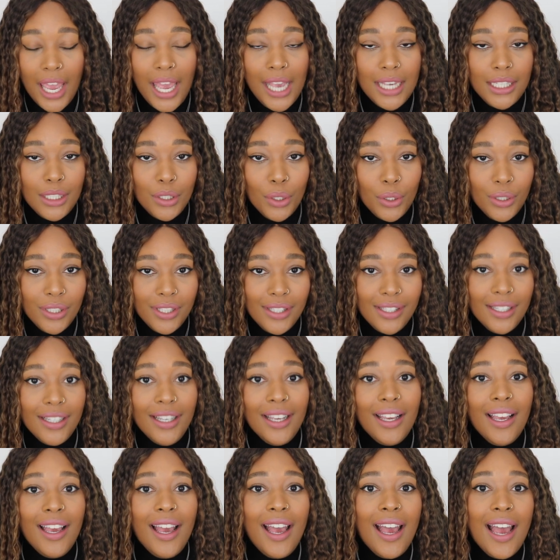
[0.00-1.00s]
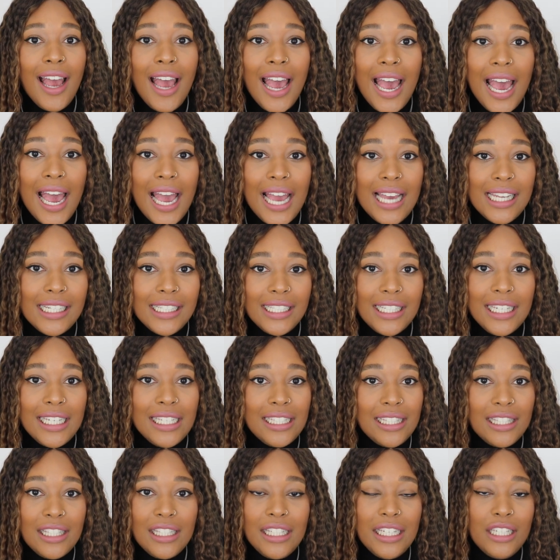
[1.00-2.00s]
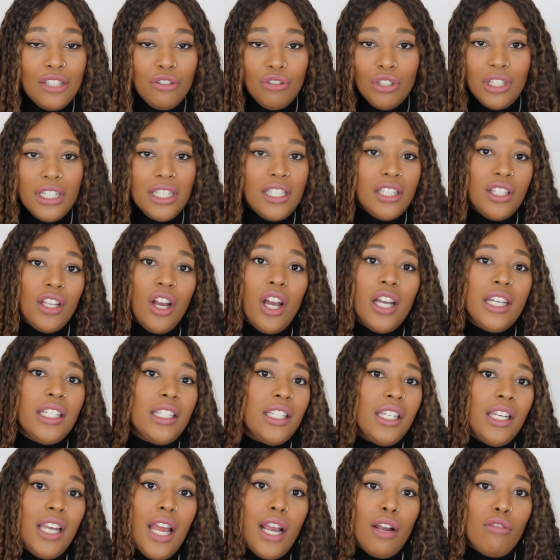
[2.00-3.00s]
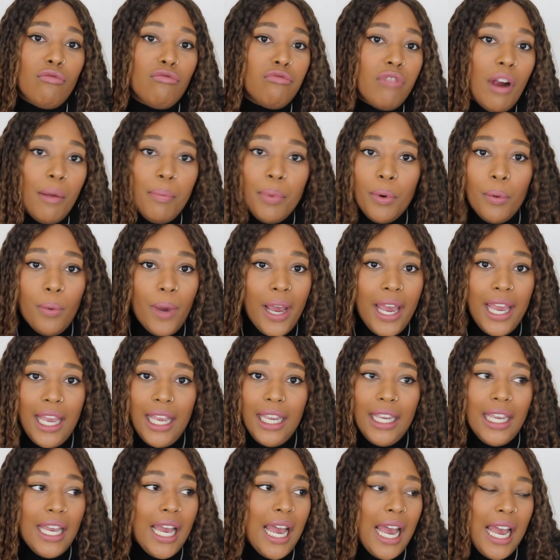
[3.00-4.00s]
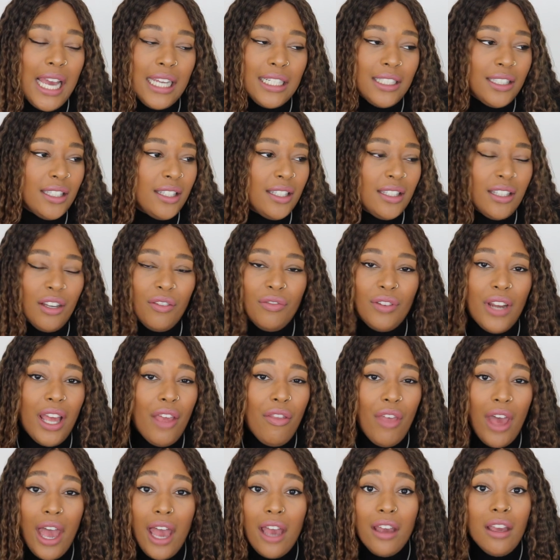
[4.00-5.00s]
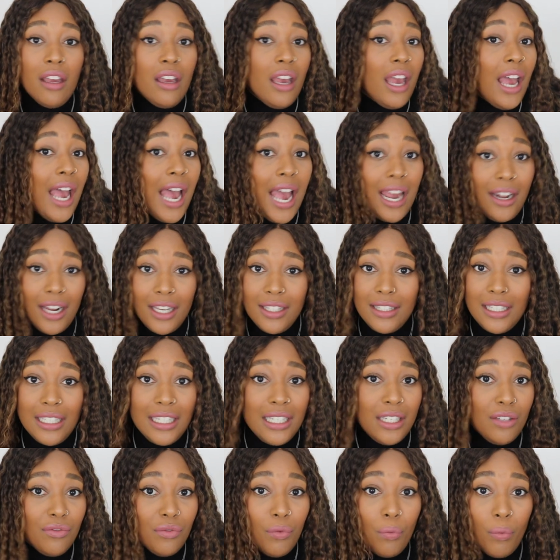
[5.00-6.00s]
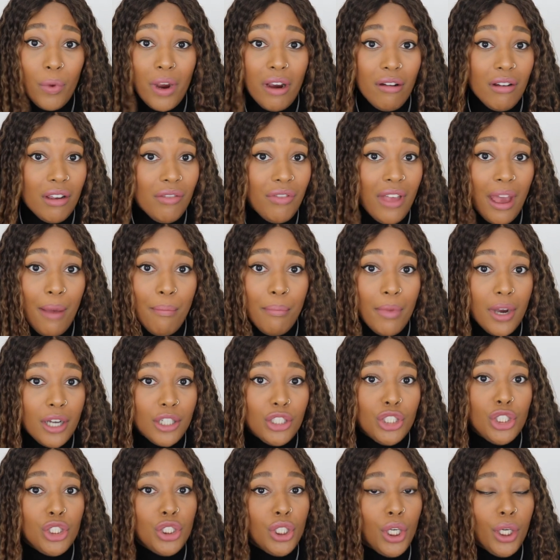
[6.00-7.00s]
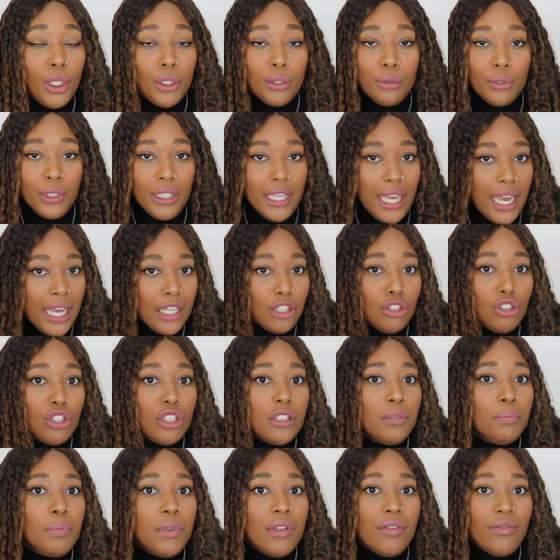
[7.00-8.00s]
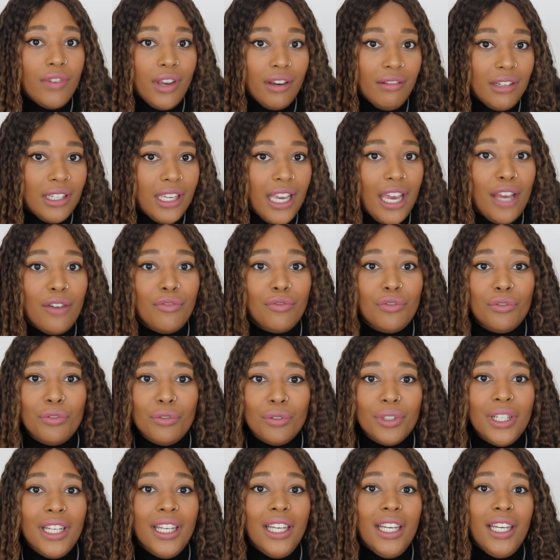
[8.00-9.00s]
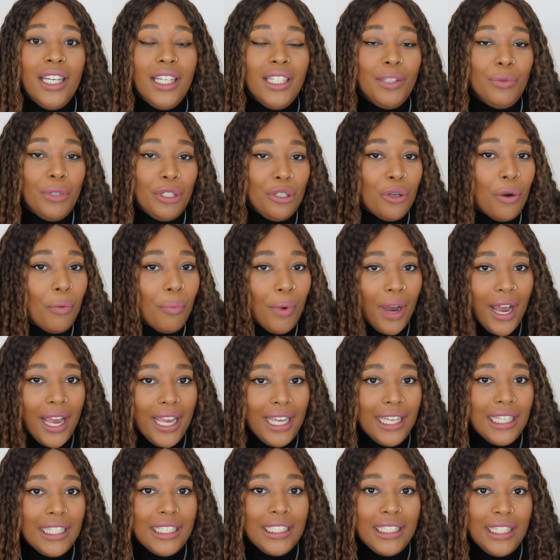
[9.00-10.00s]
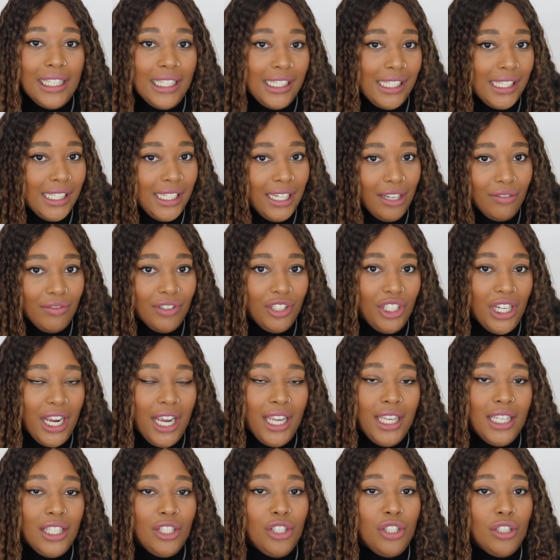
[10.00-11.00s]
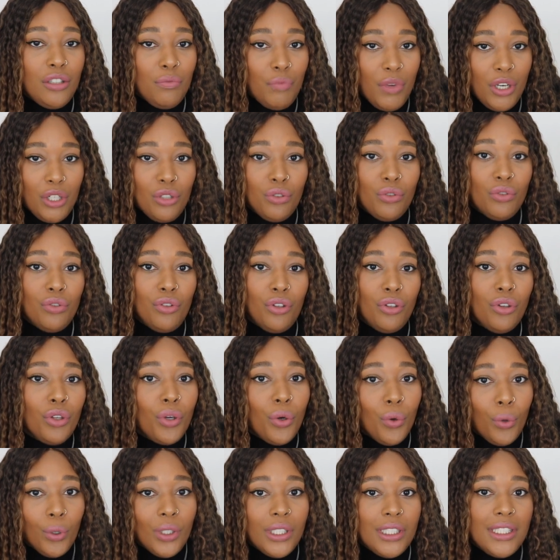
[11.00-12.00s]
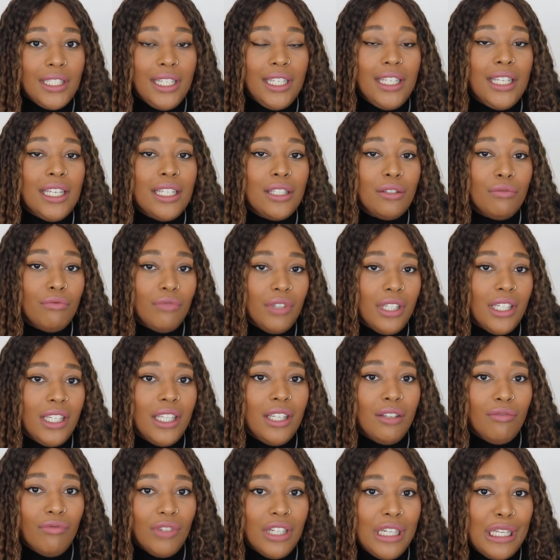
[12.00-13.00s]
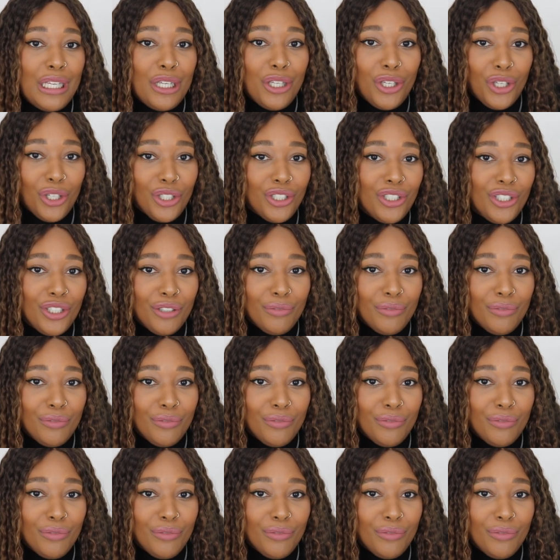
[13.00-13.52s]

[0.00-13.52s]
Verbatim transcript: ASOS and it's literally started to like rub away and stuff like that and I didn't even wear it that much so yeah just be very careful when you're buying these leather jackets just make sure that the quality is really really good